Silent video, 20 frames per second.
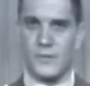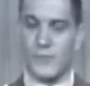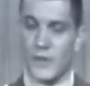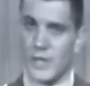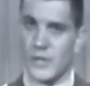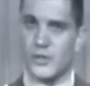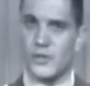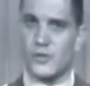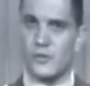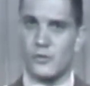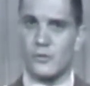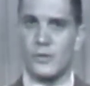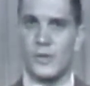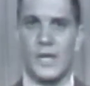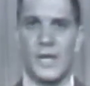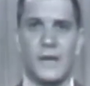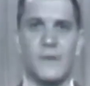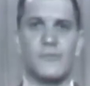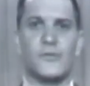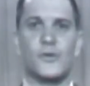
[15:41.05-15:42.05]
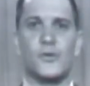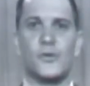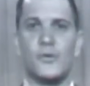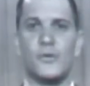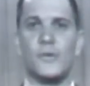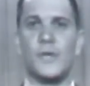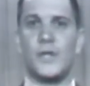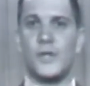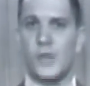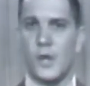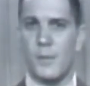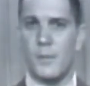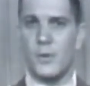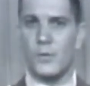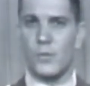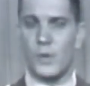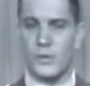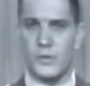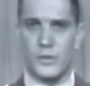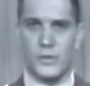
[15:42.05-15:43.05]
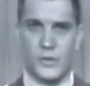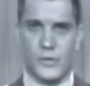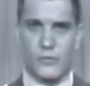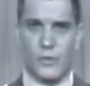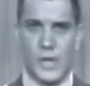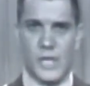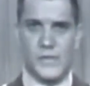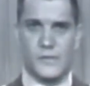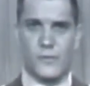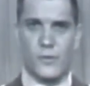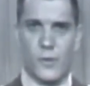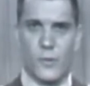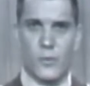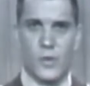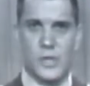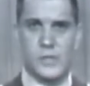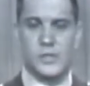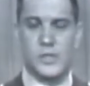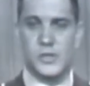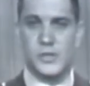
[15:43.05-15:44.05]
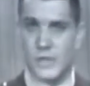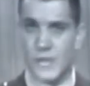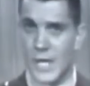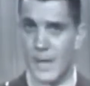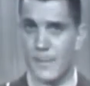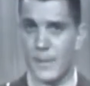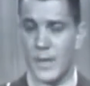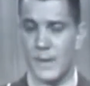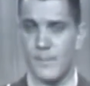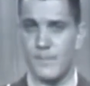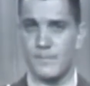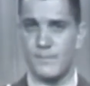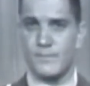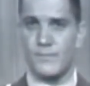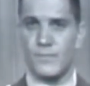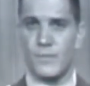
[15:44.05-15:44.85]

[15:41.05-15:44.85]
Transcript: Thus, you'll have to determine whether the transformer is a step-up